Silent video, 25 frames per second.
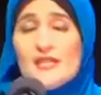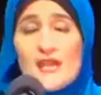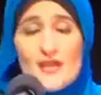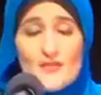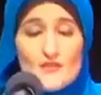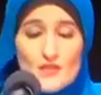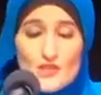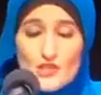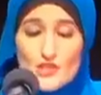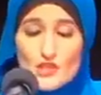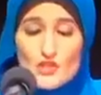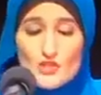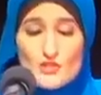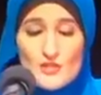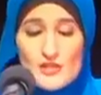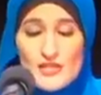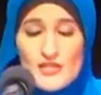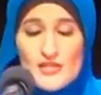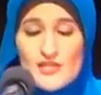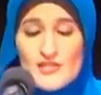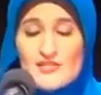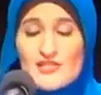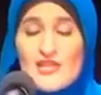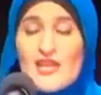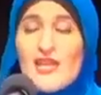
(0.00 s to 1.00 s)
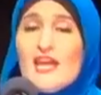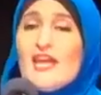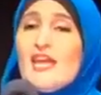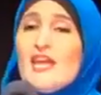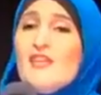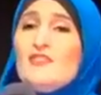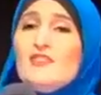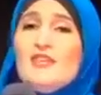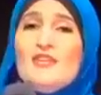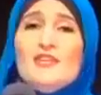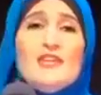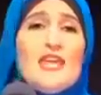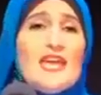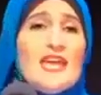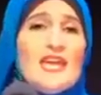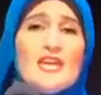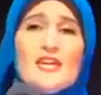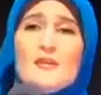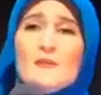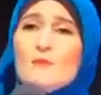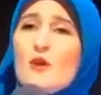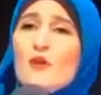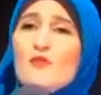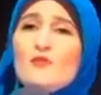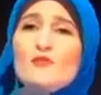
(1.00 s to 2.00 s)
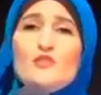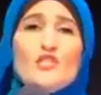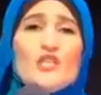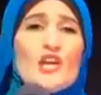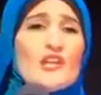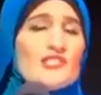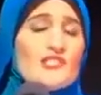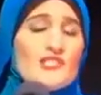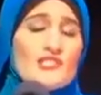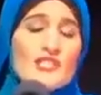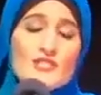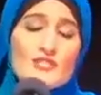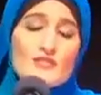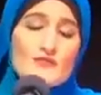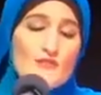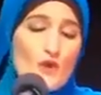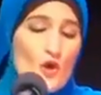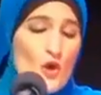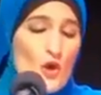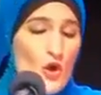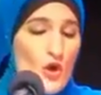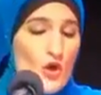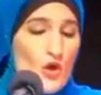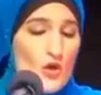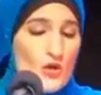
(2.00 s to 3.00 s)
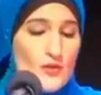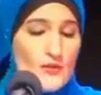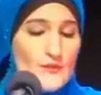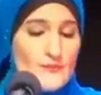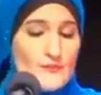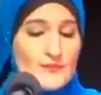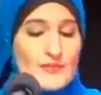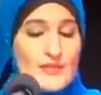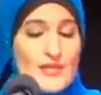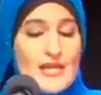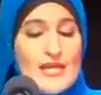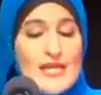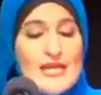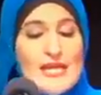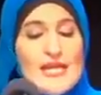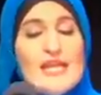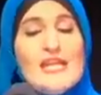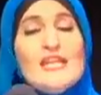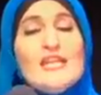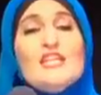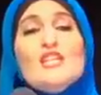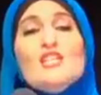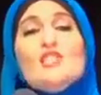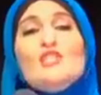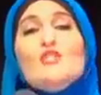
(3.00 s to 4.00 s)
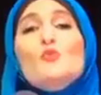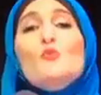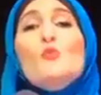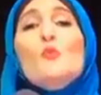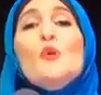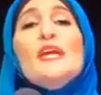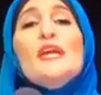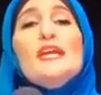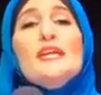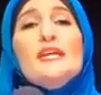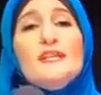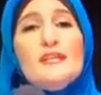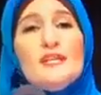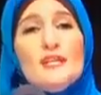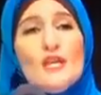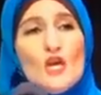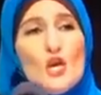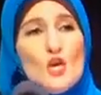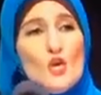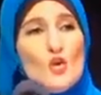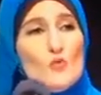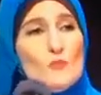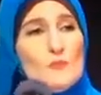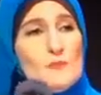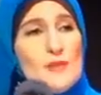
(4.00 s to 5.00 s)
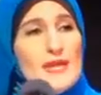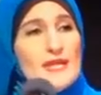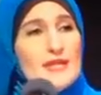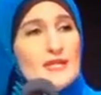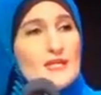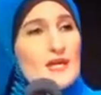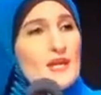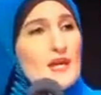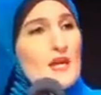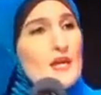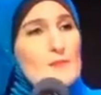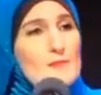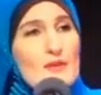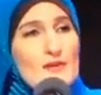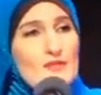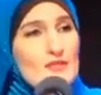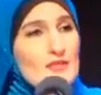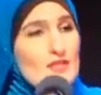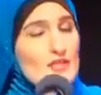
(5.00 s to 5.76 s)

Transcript: these streets in the name of justice for all. It is we who make America